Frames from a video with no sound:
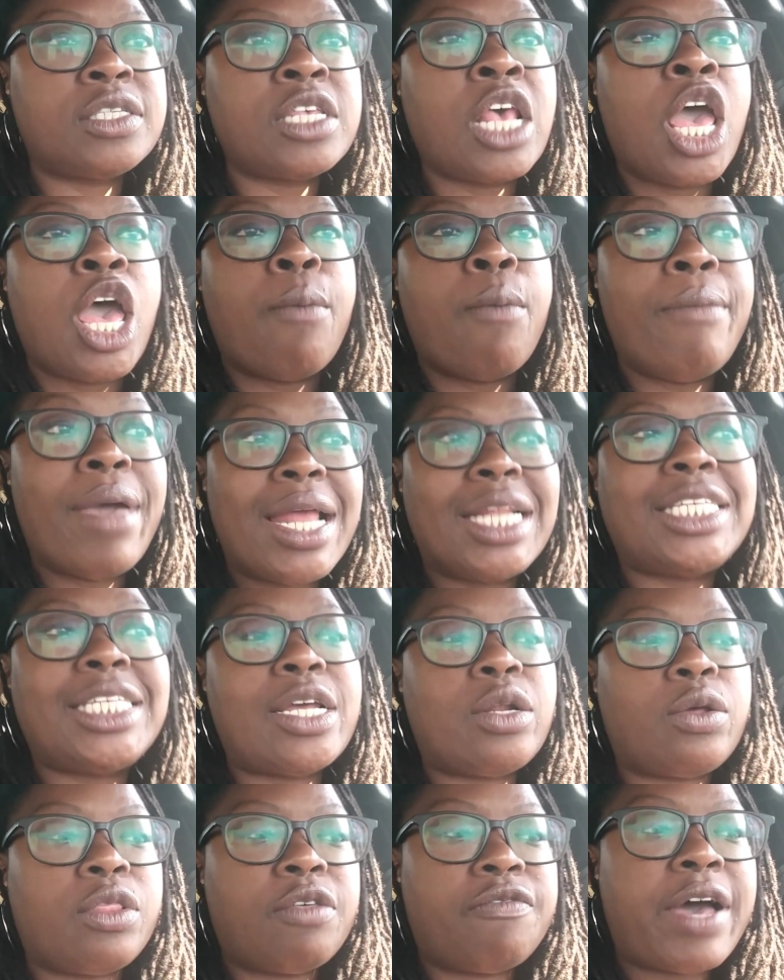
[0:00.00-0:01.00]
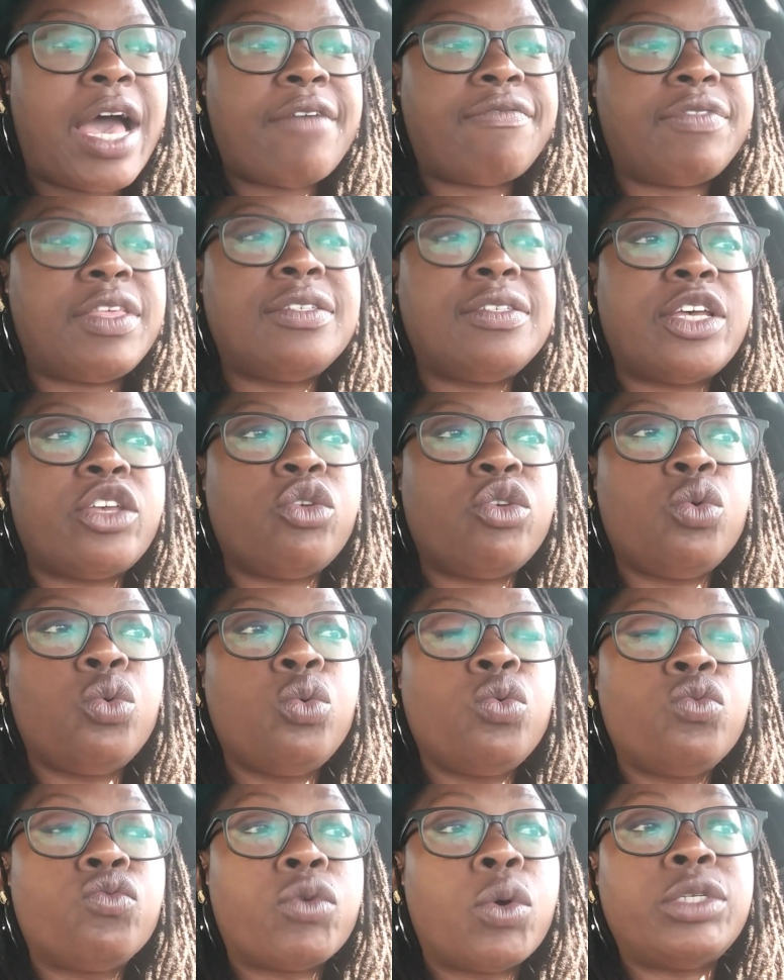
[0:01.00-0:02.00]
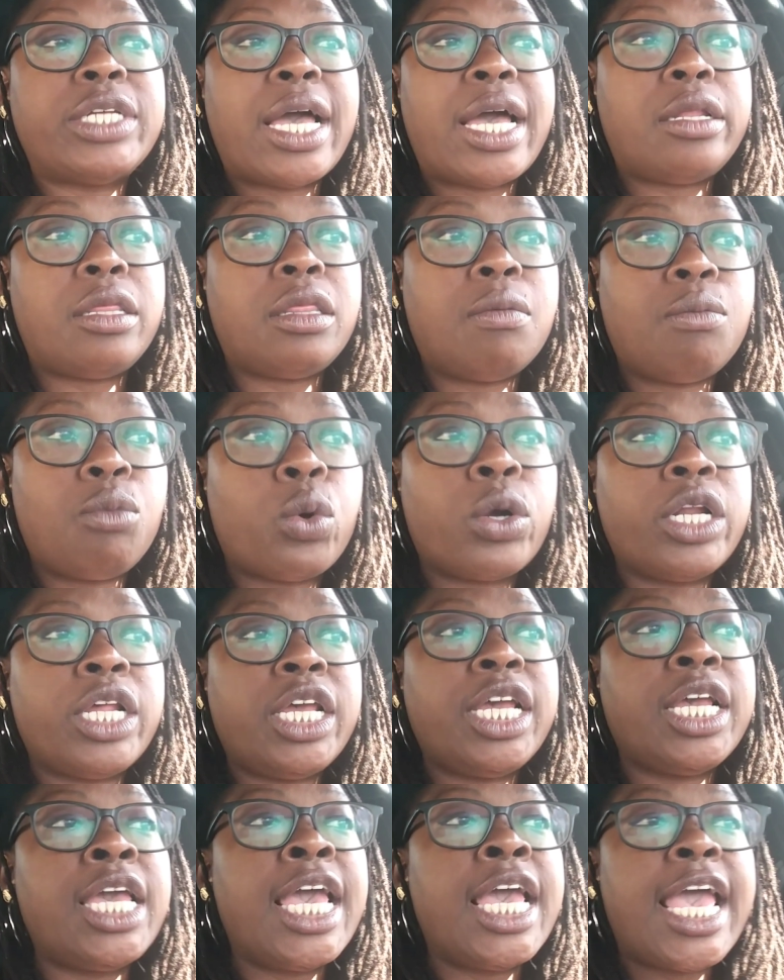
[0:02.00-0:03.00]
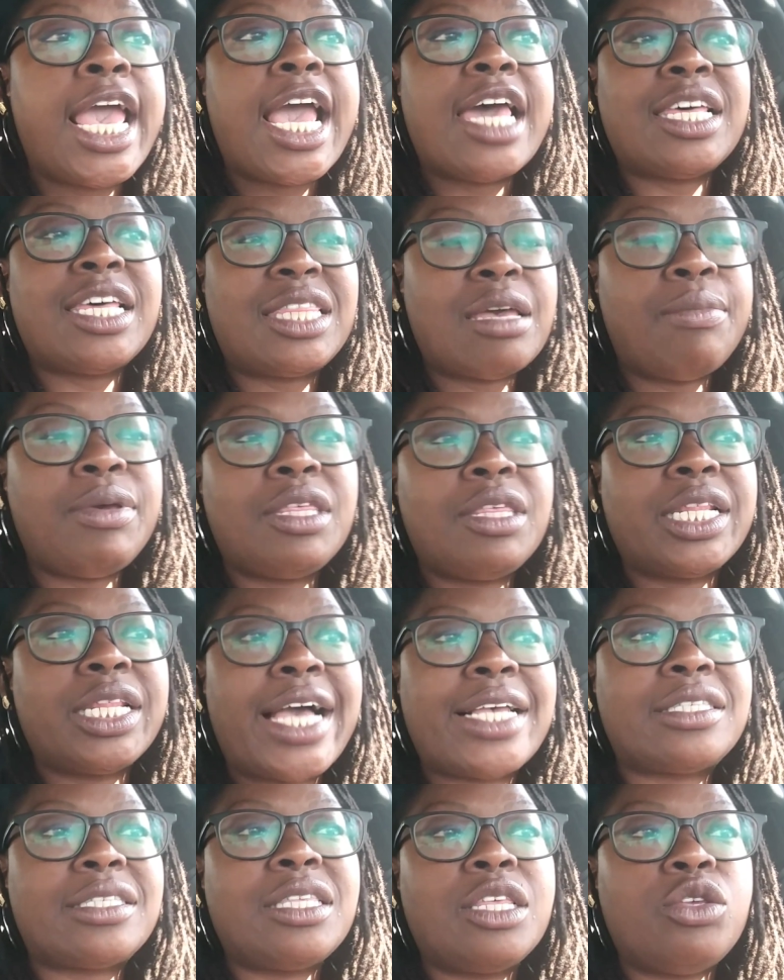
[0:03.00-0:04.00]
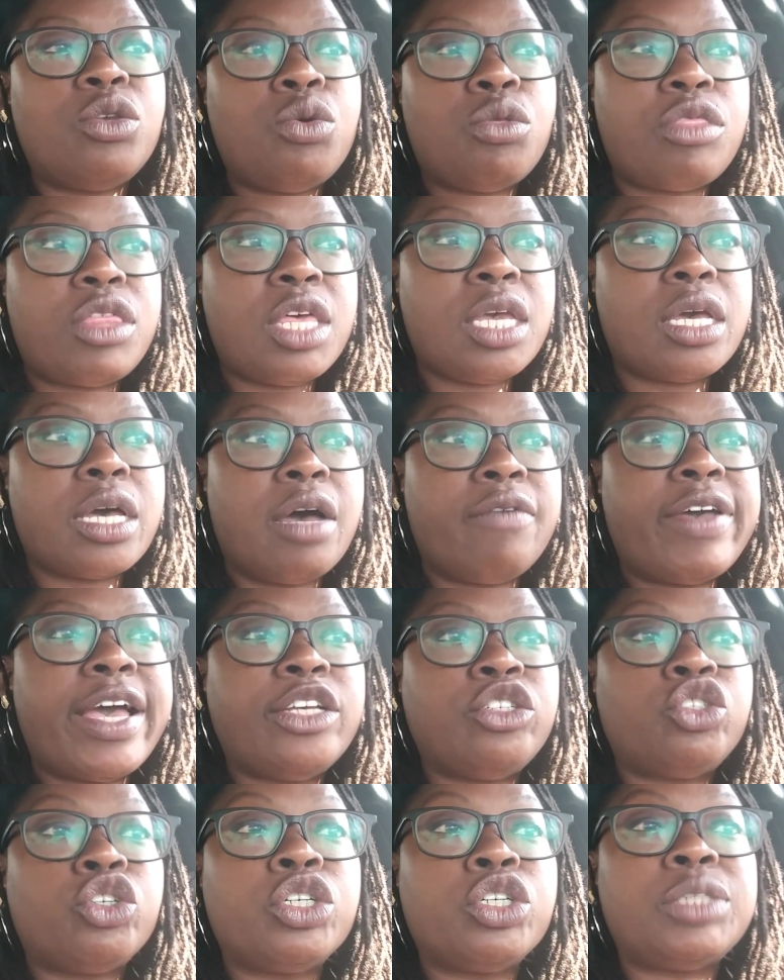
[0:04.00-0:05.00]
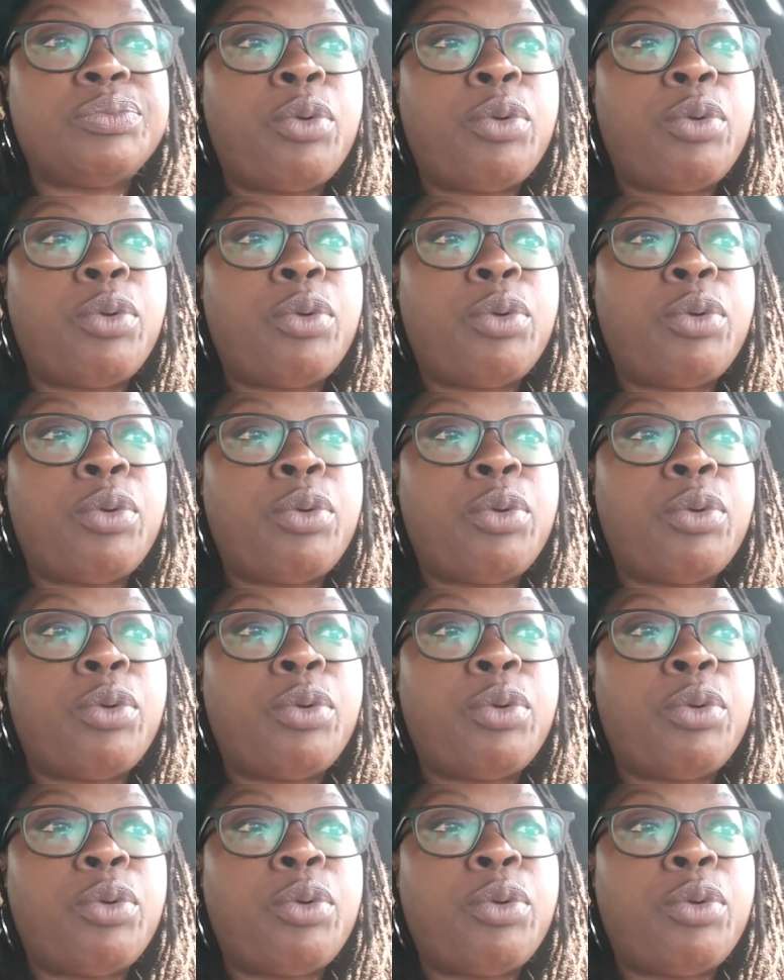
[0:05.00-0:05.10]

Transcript: meditate on the 5 things that you wrote down in the morning and let that be the last thing that you think of as your